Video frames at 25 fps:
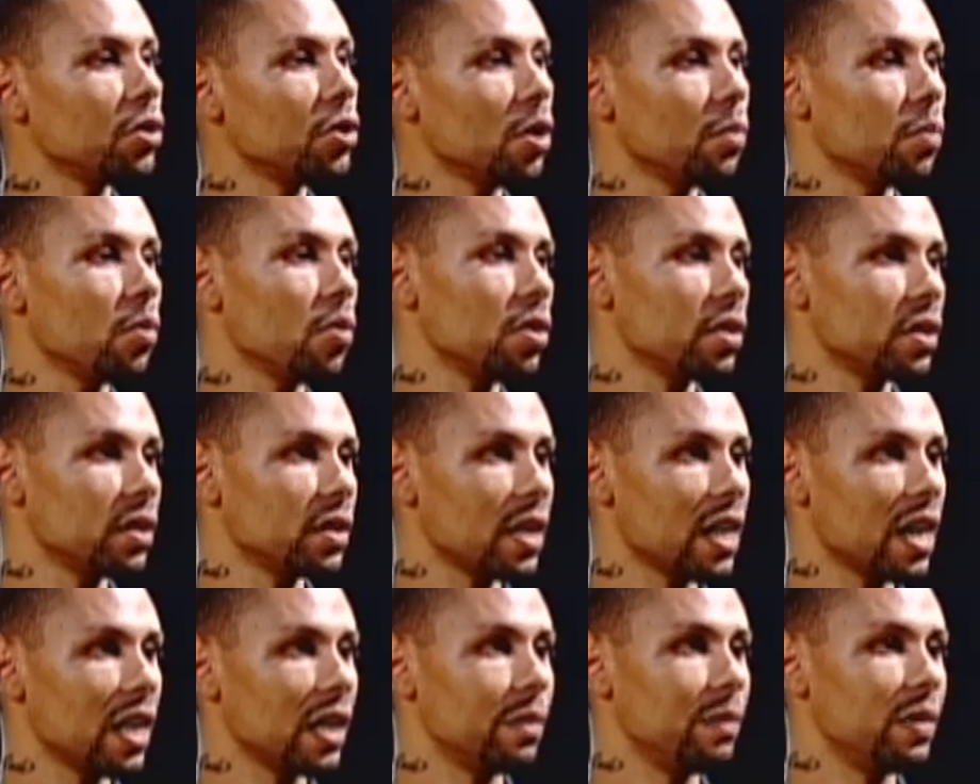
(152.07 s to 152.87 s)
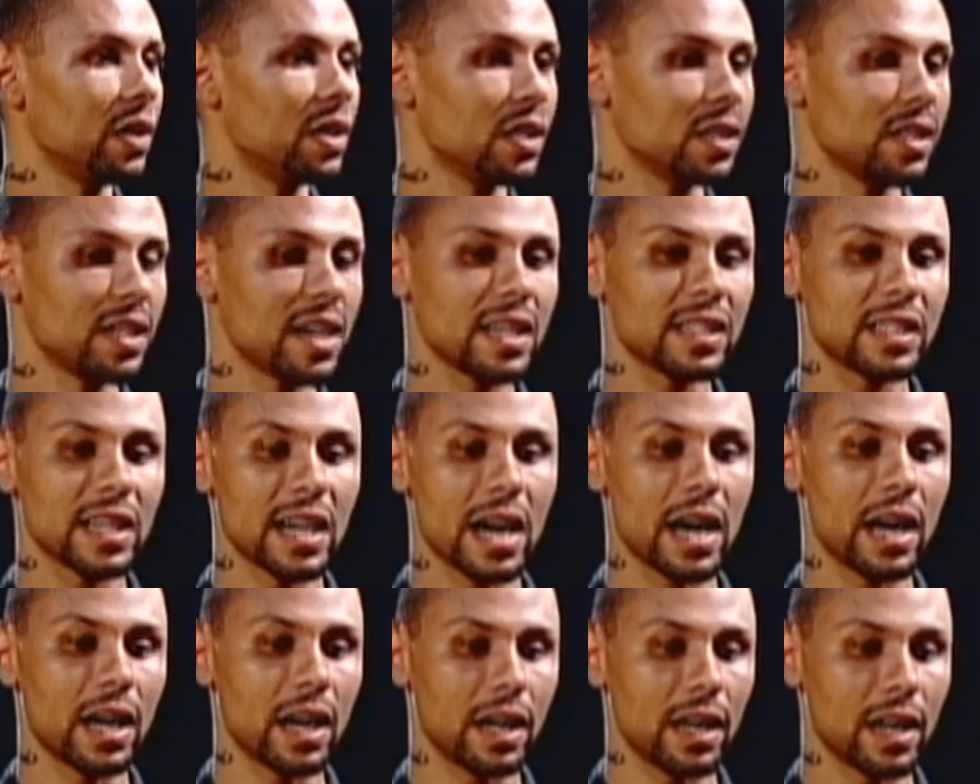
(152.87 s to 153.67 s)
your personality because that's
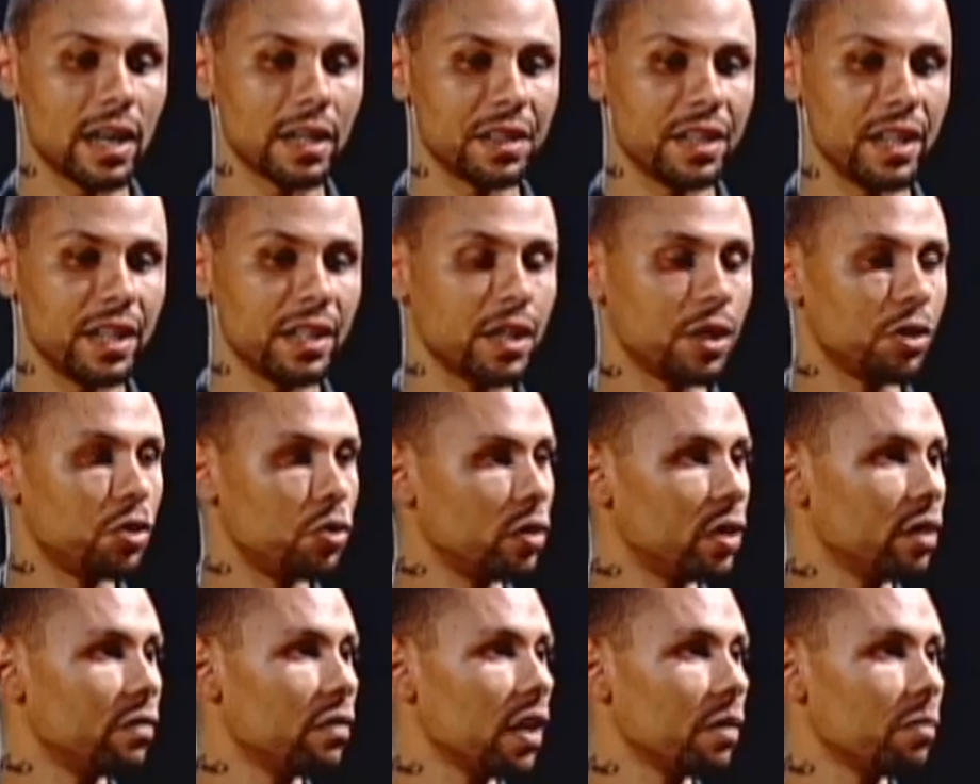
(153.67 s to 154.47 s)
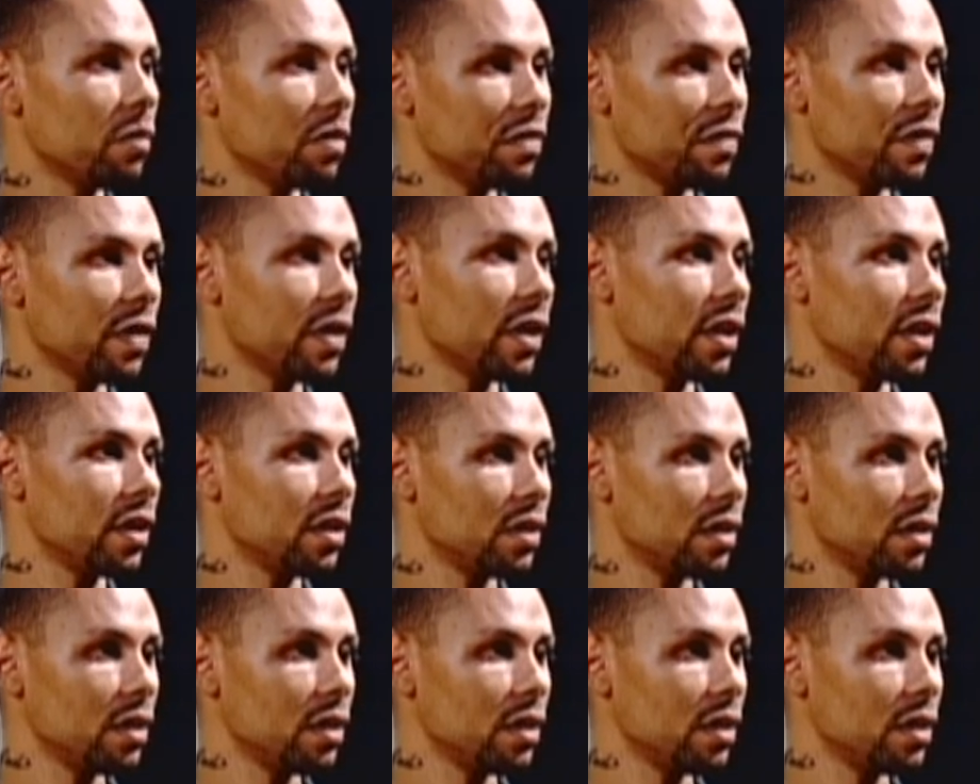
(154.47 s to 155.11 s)
how I think that you develop a fan,